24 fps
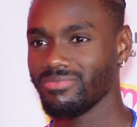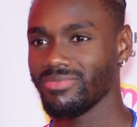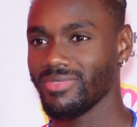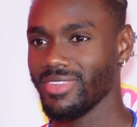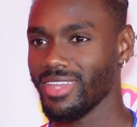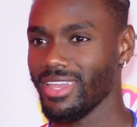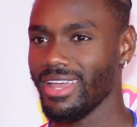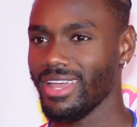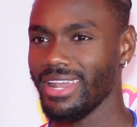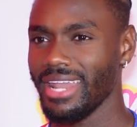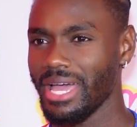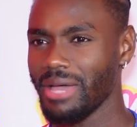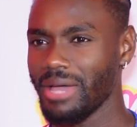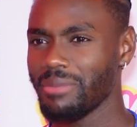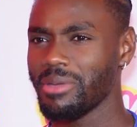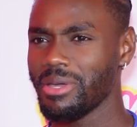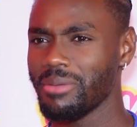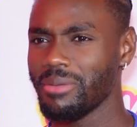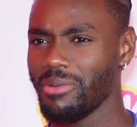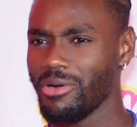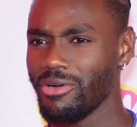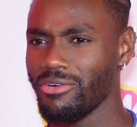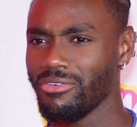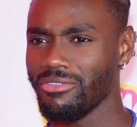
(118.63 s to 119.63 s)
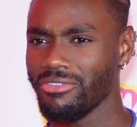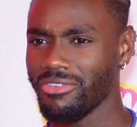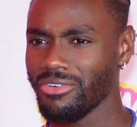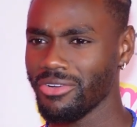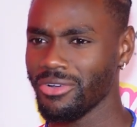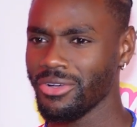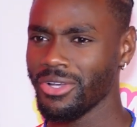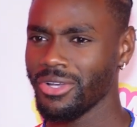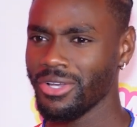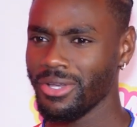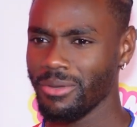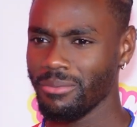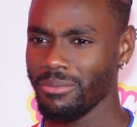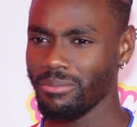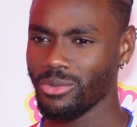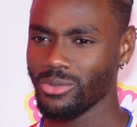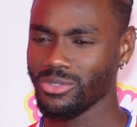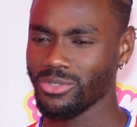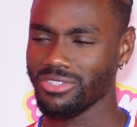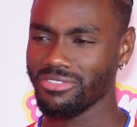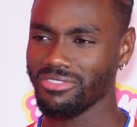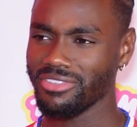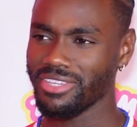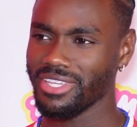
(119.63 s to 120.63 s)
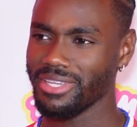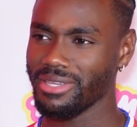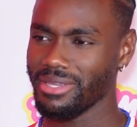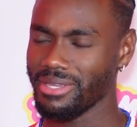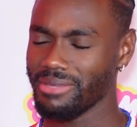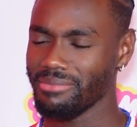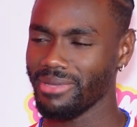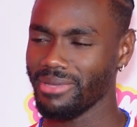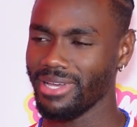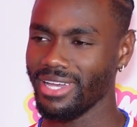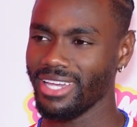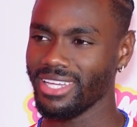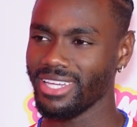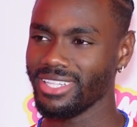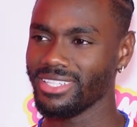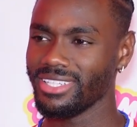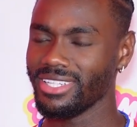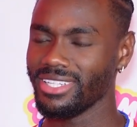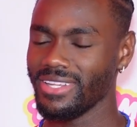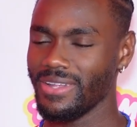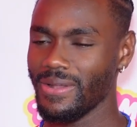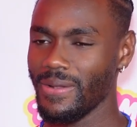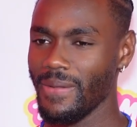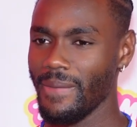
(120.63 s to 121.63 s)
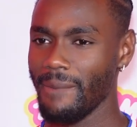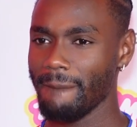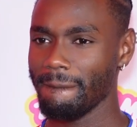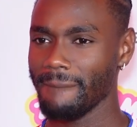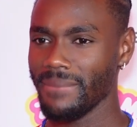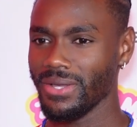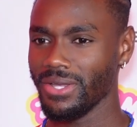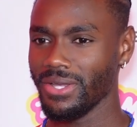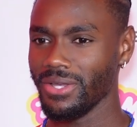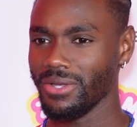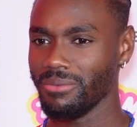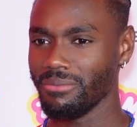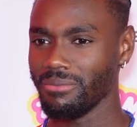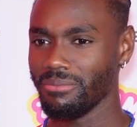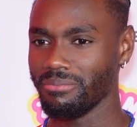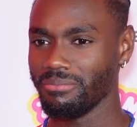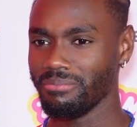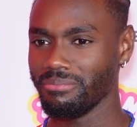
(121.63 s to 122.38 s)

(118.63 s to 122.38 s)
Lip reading: Yeah, I like a bit of both, ball to feet, in behind. I